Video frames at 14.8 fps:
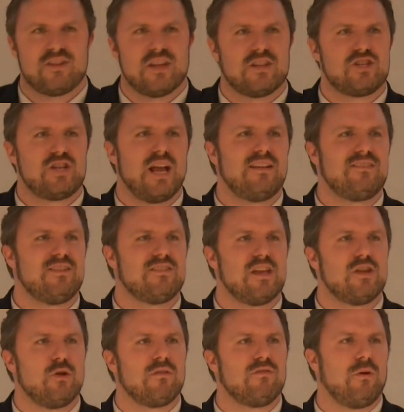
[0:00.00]
that the chances that
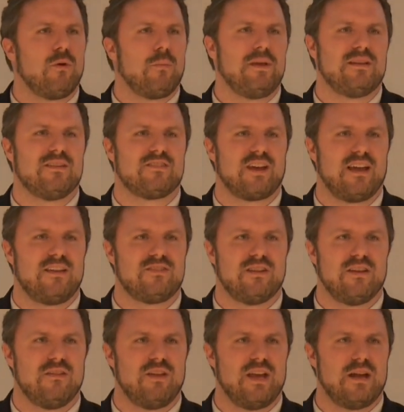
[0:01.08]
your vote will be
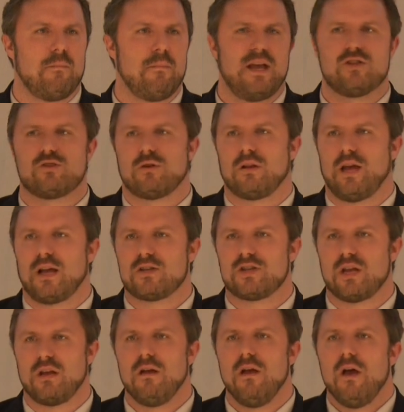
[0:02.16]
decisive in a major
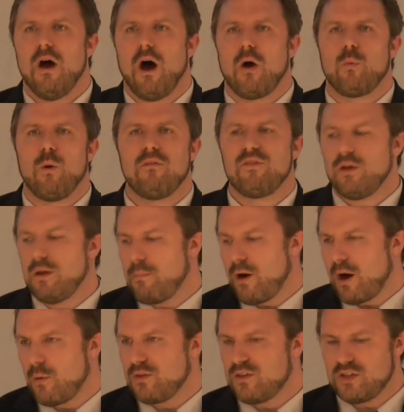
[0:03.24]
election are roughly on
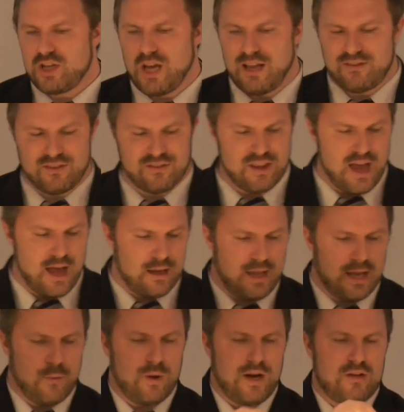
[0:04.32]
par with the chances that,
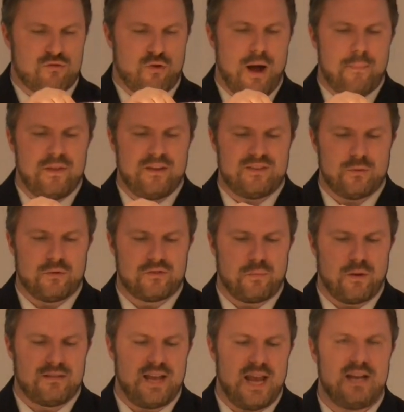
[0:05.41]
like, when I drop this, it will
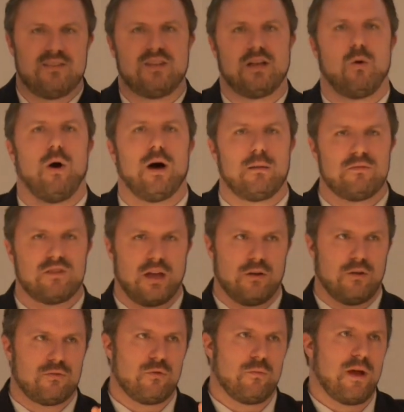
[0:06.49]
spontaneously quantum
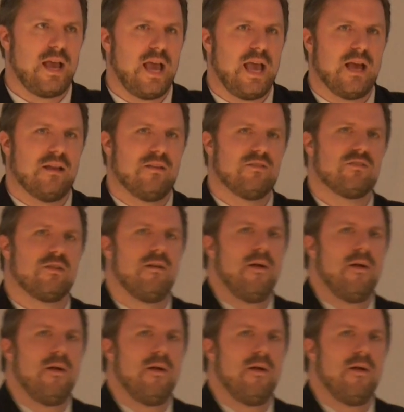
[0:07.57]
tunnel through my hands.